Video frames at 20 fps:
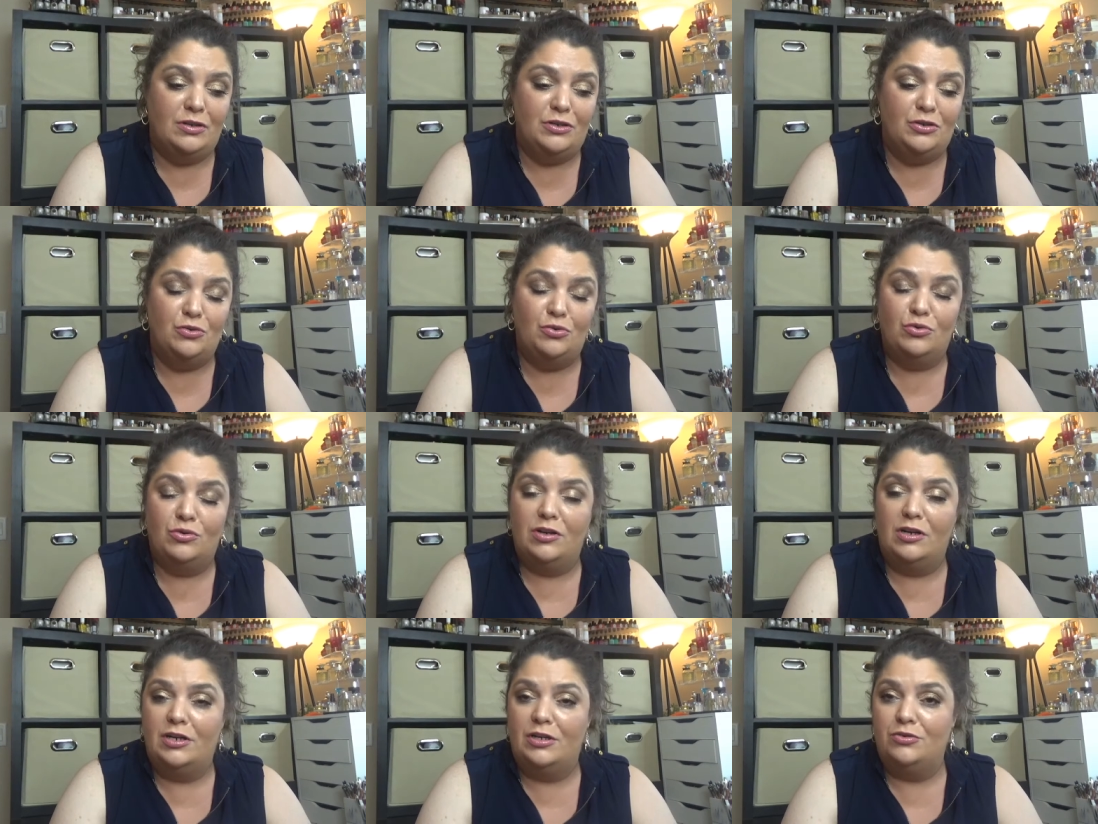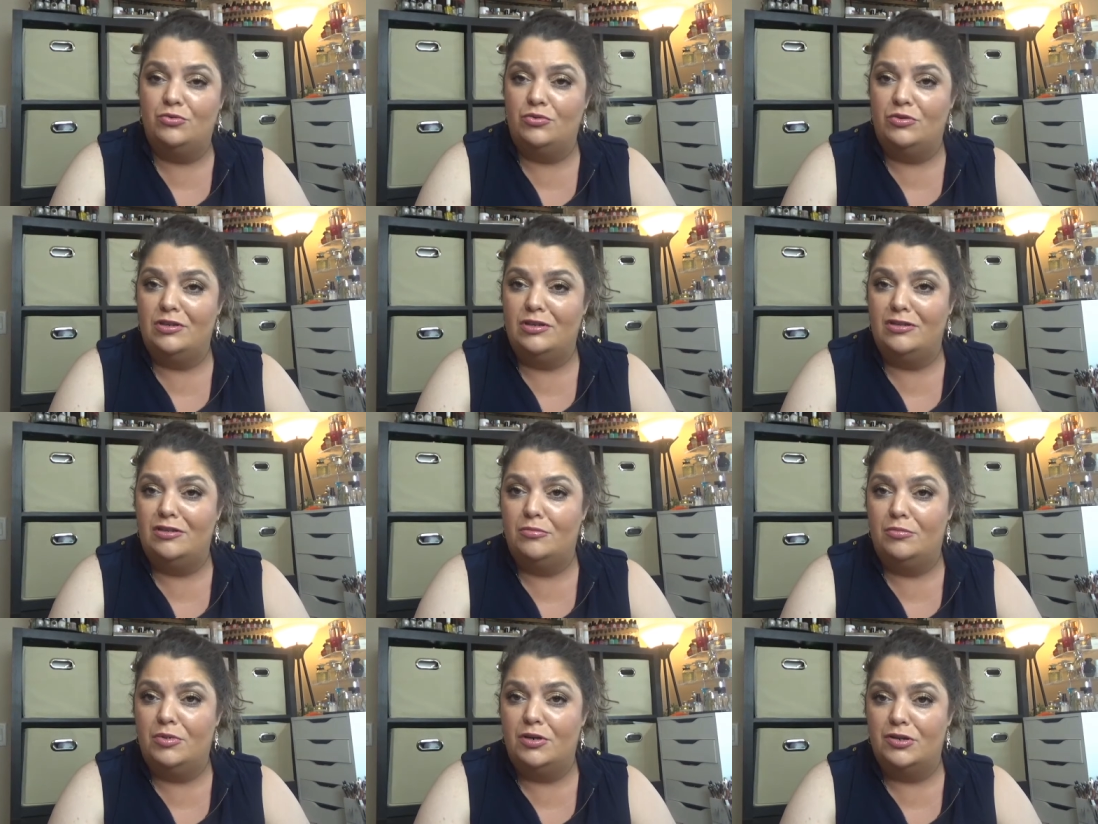you would like to
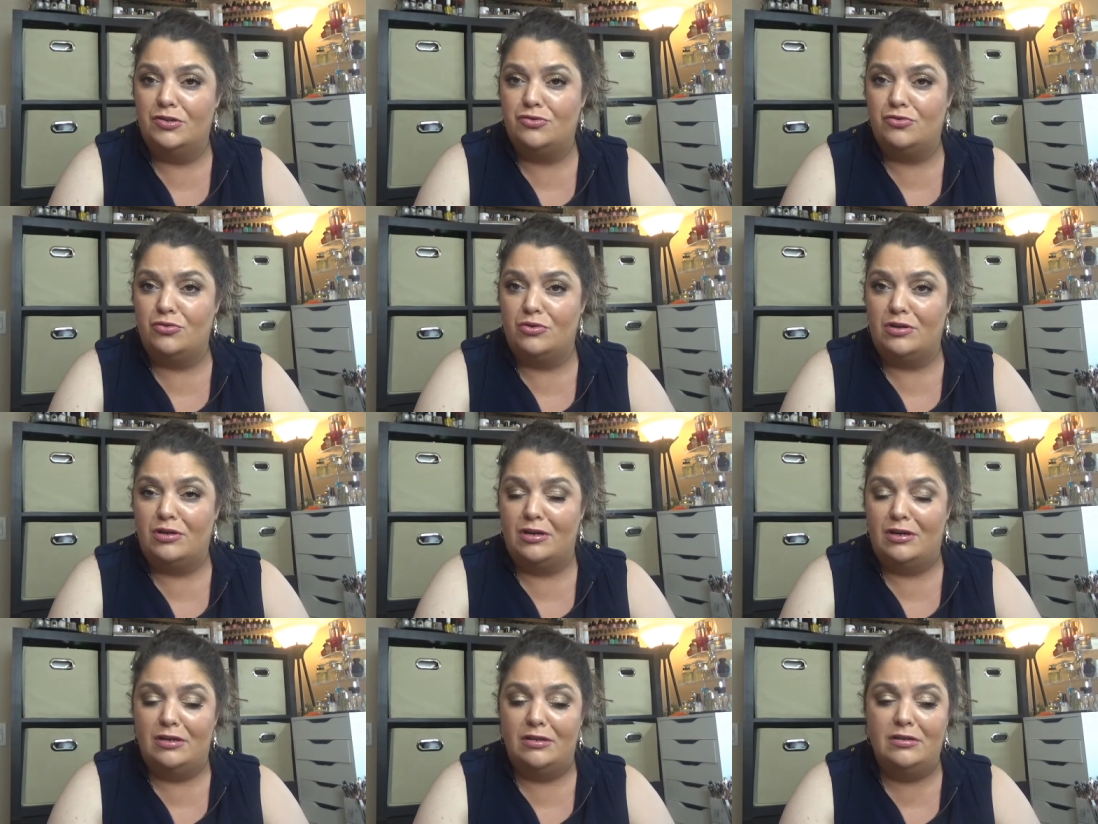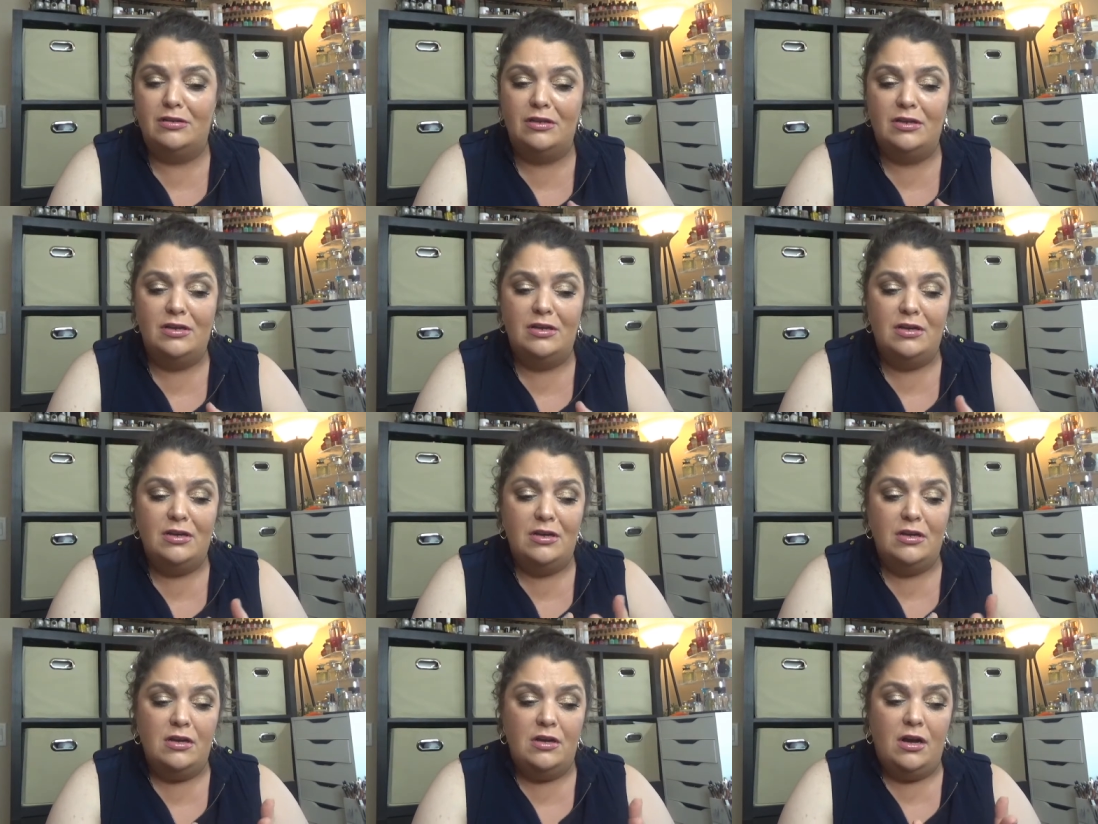get the box or not
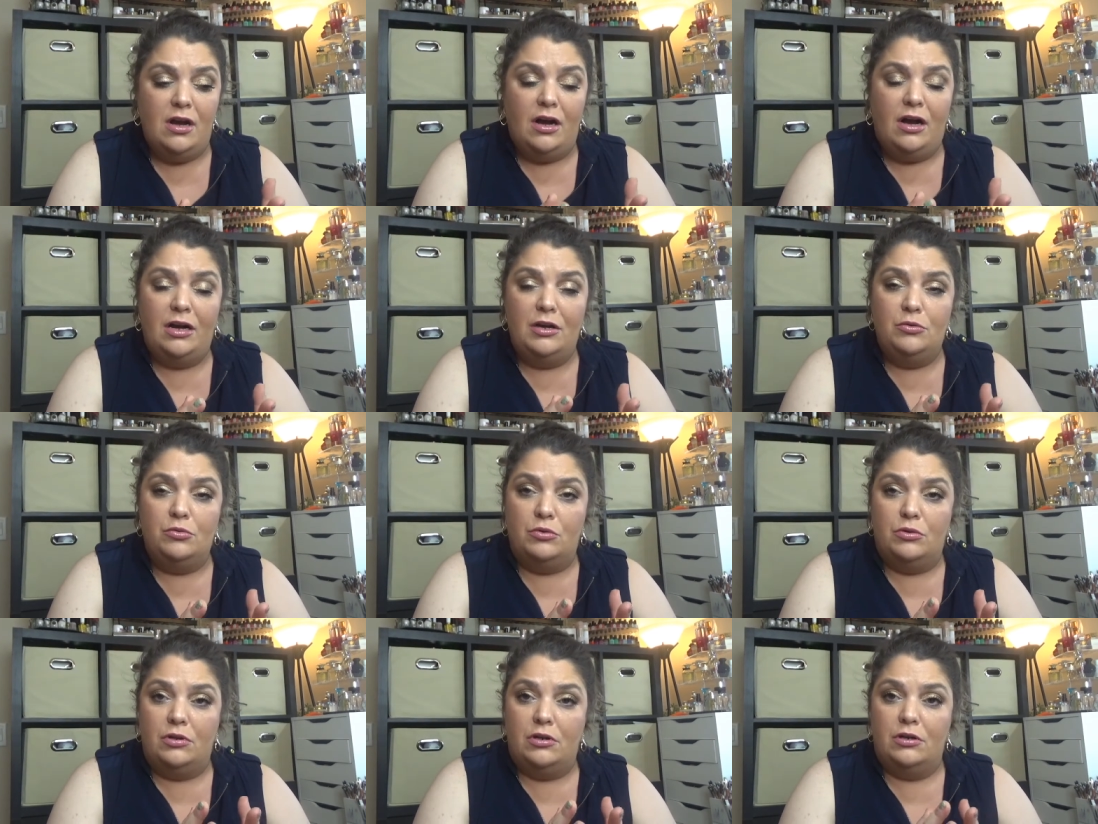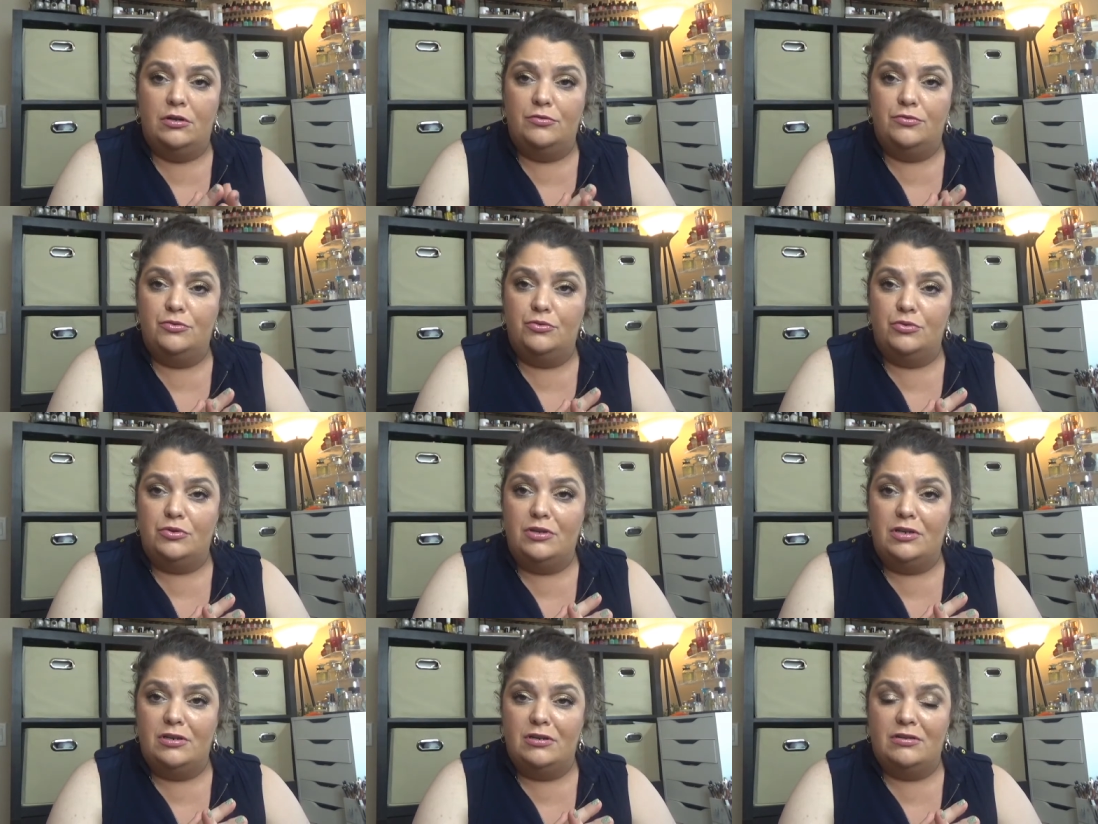I would love
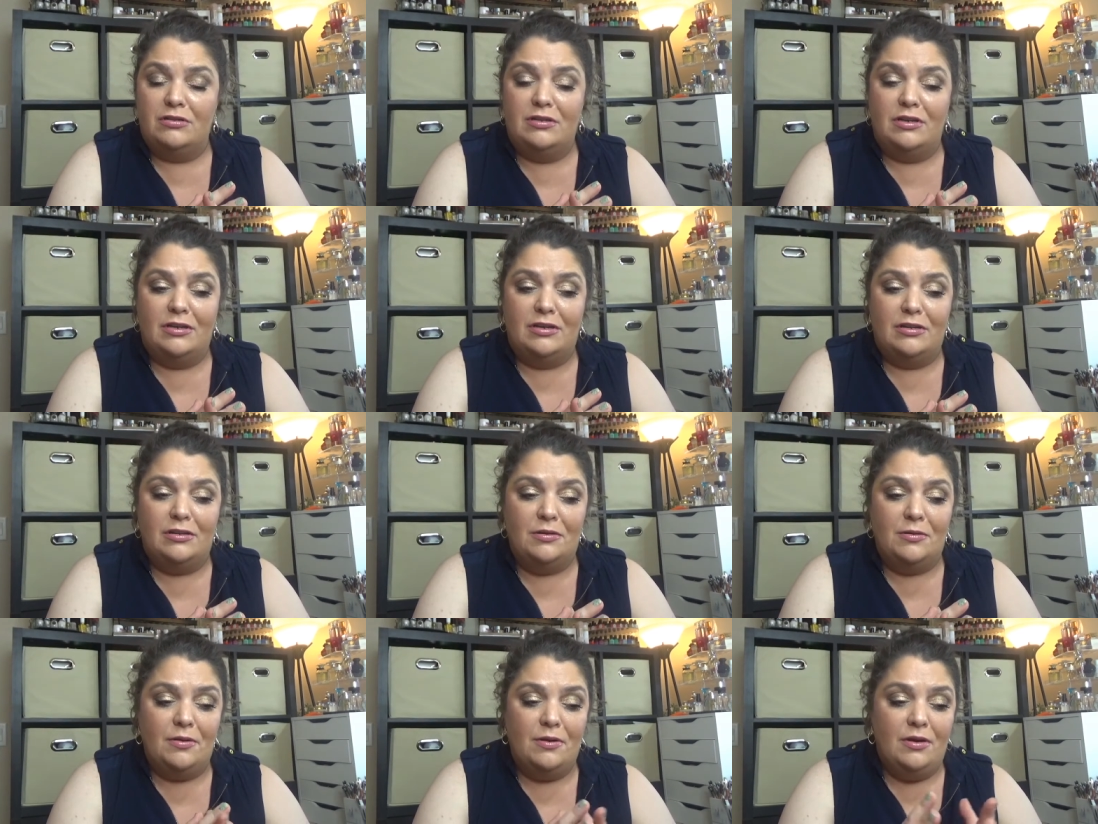to hear that